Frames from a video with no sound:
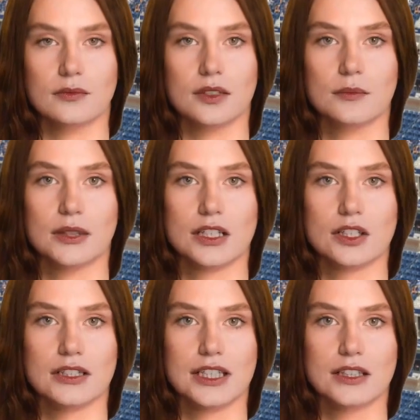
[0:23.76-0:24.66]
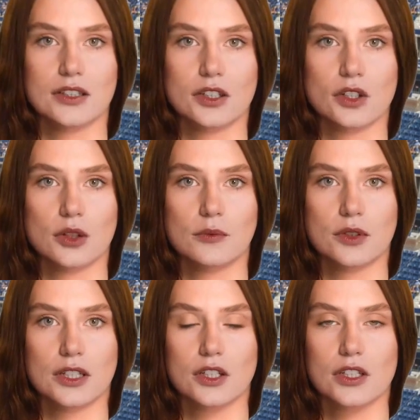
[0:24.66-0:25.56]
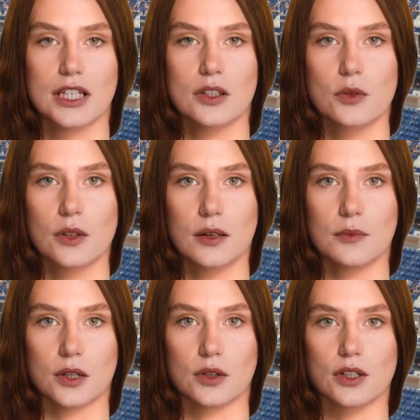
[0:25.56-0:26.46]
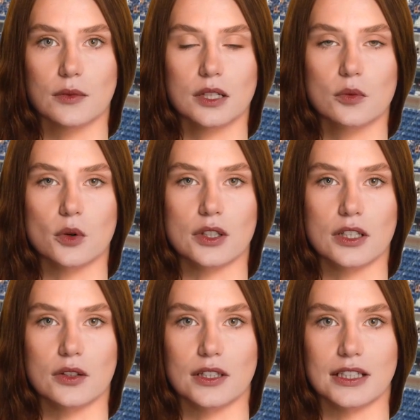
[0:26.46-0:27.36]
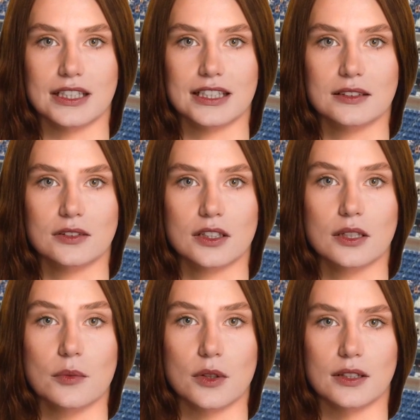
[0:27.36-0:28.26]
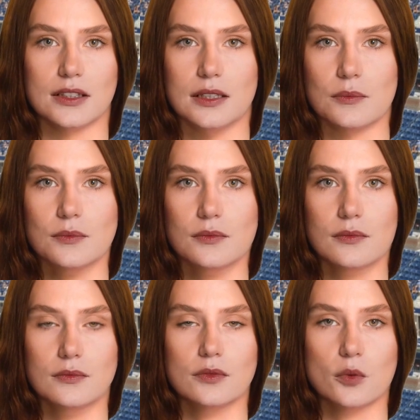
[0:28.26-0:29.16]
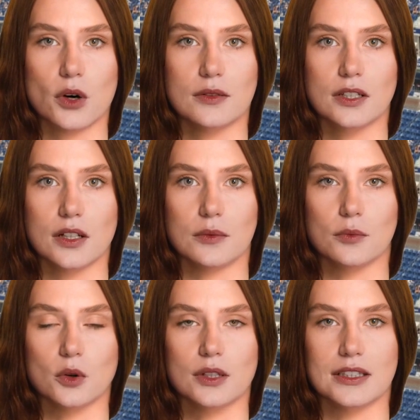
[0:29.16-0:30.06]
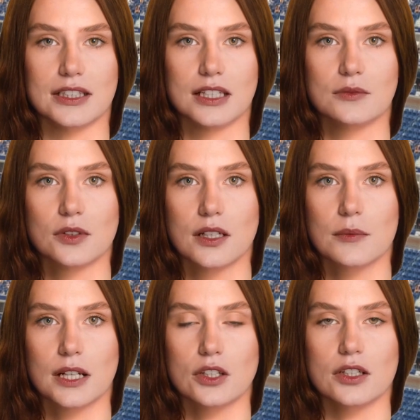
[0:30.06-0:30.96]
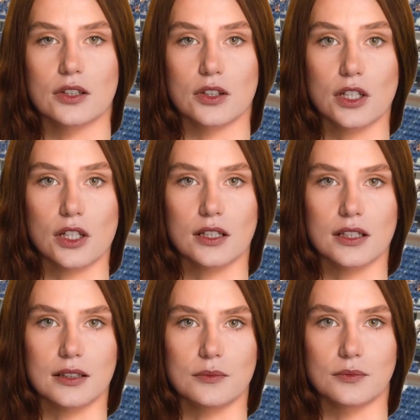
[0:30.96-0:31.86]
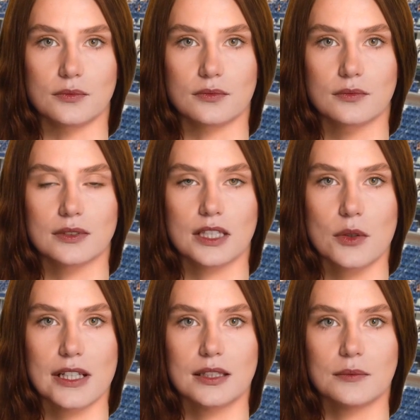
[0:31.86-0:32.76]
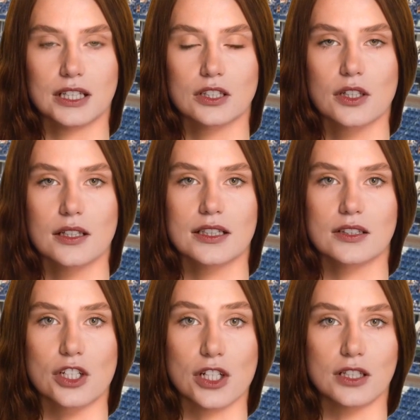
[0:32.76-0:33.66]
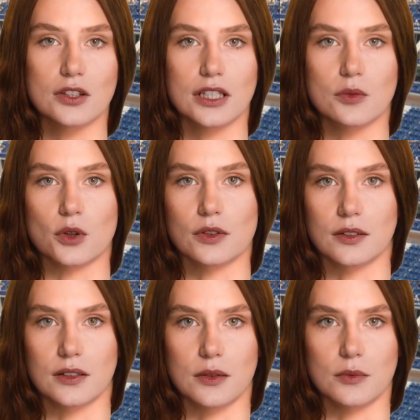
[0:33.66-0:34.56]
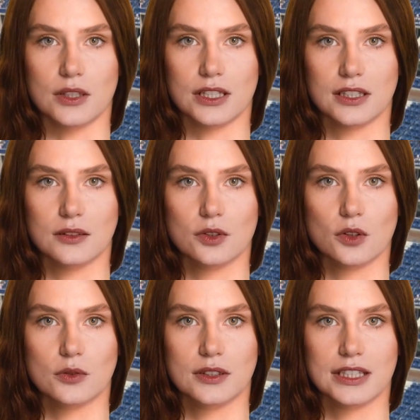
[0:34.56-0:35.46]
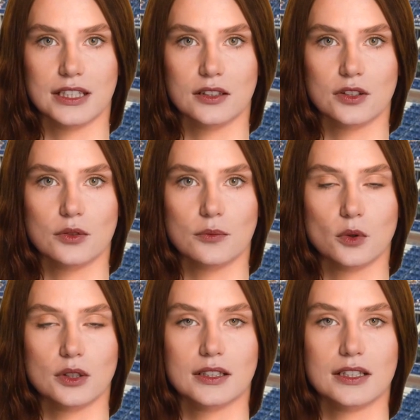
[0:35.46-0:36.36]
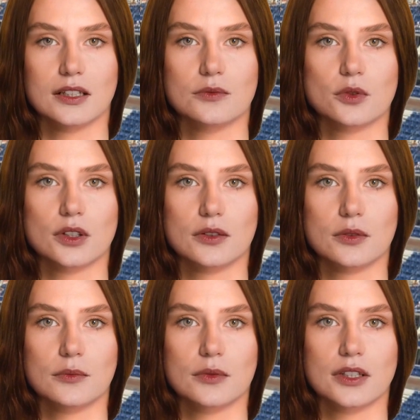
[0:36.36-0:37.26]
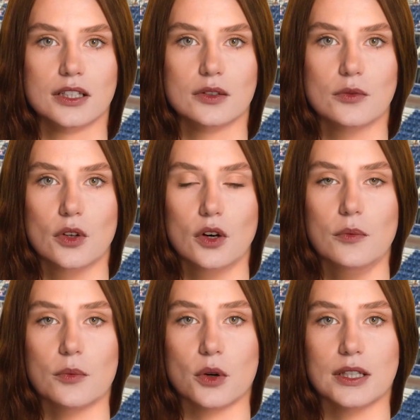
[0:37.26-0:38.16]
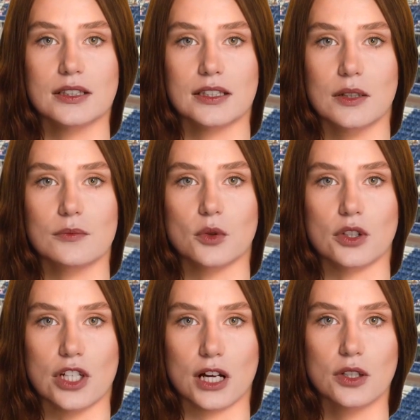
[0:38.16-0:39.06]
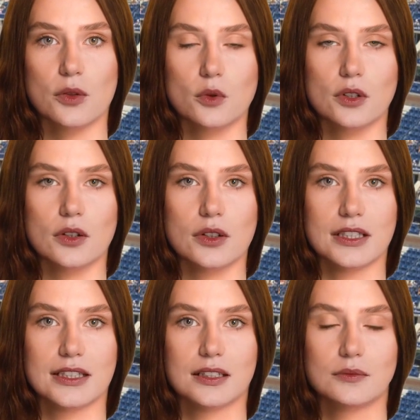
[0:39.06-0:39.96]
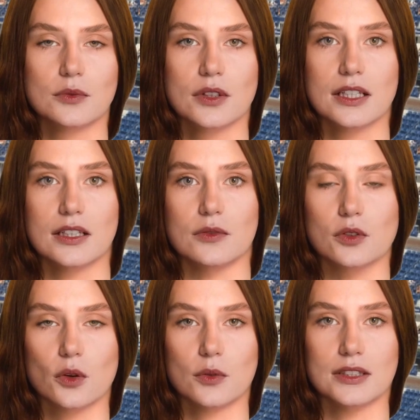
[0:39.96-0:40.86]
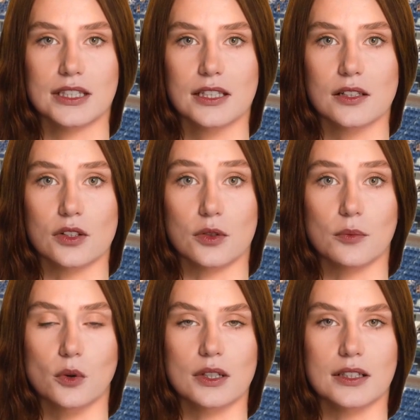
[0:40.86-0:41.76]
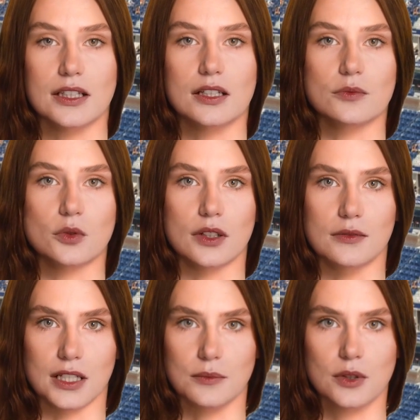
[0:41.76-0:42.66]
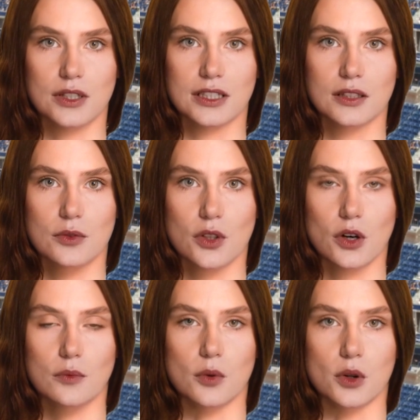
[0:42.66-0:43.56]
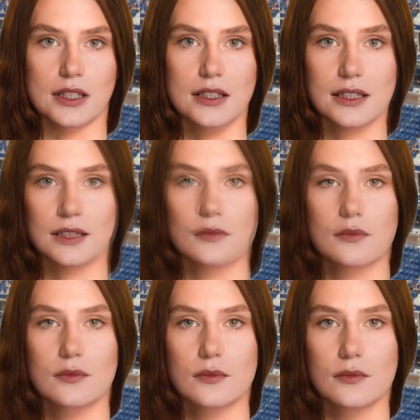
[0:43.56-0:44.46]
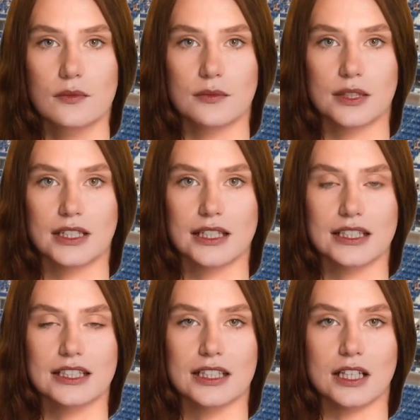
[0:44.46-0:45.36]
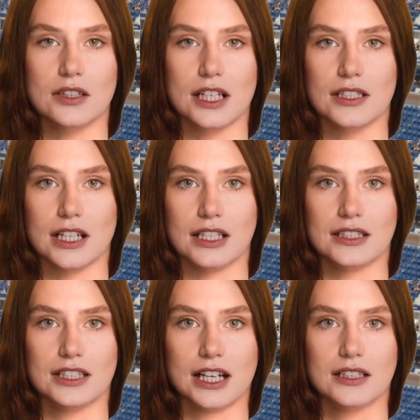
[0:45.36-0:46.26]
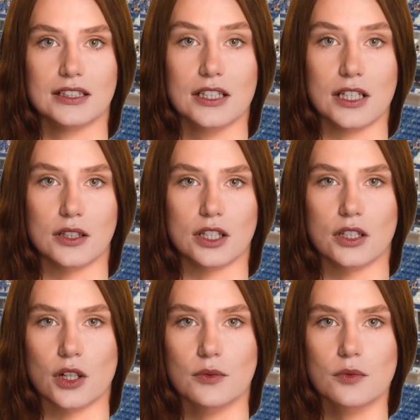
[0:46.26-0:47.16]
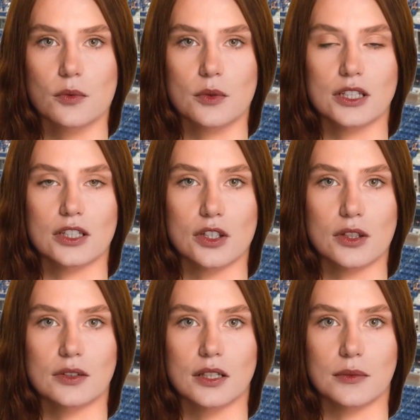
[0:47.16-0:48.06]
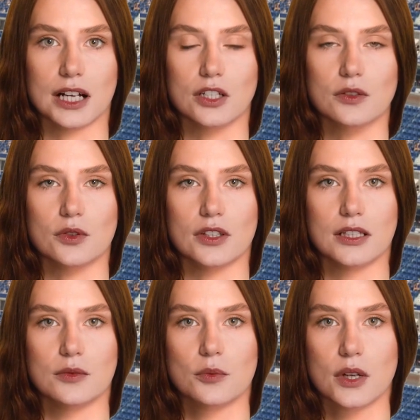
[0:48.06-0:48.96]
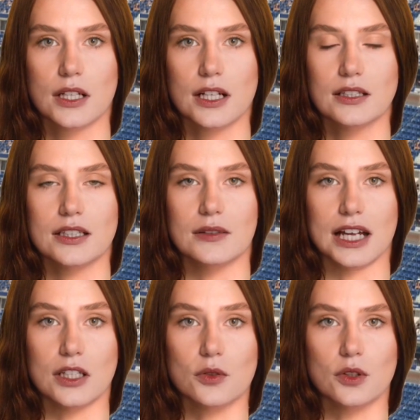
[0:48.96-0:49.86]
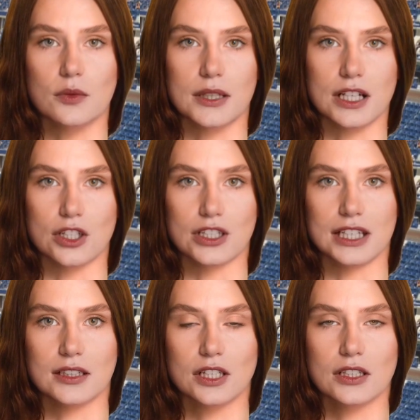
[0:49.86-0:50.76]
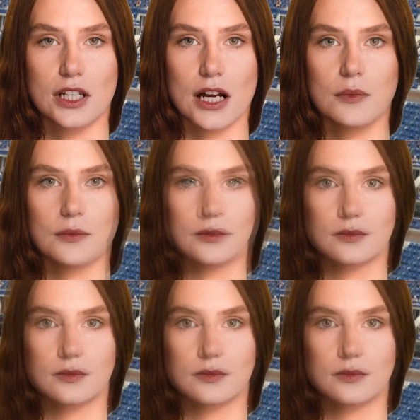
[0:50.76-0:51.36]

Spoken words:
The match's tat.com prediction algorithm uses about 190 variables. One very important stat for this match is on hard. In recent matches, Shnaider has won 50% of her own second serve points and 43% of return points, while Zhao has won 37% of her own second serve points and 45% of return points. To see detailed head-to-head stats and unlock our full prediction of this match for several markets, head over to matchstat.com.